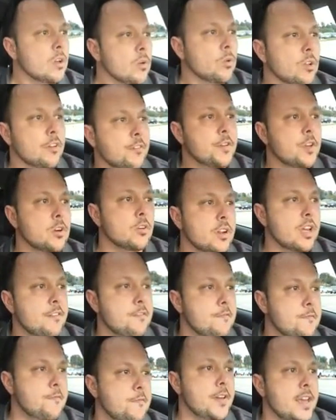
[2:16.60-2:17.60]
Well, if you don't
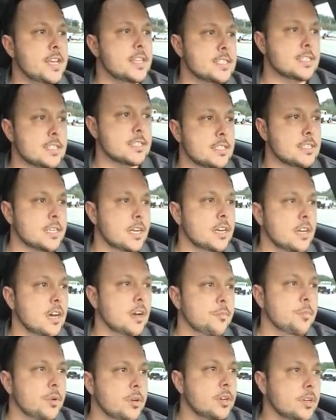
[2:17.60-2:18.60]
have phases set
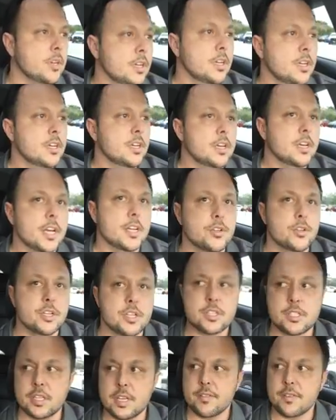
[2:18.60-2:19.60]
up and you
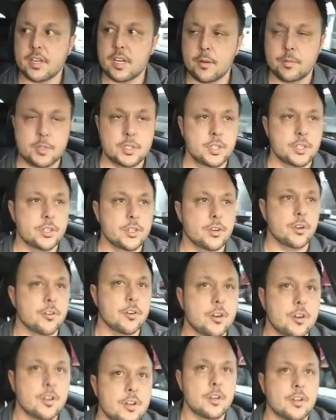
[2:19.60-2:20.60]
just leave it up to
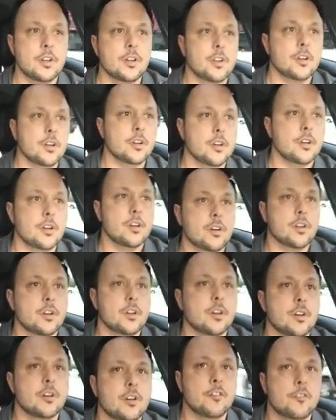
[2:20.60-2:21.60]
your
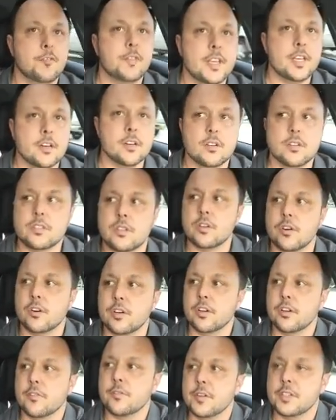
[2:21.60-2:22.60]
field or
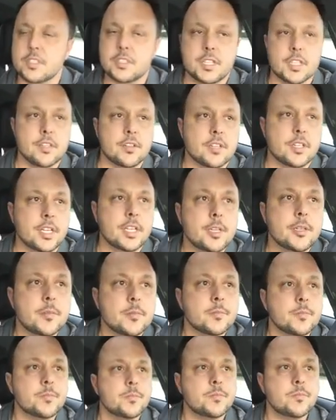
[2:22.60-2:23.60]
your facility
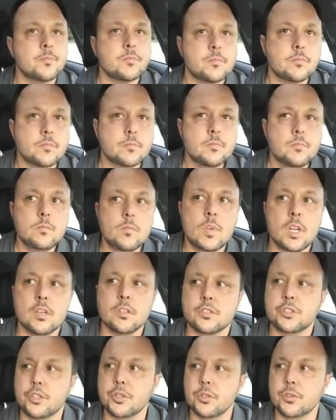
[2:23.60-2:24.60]

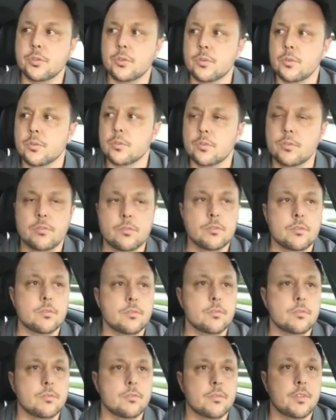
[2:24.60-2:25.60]

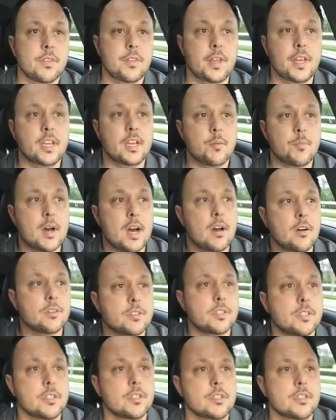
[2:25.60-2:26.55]
to think about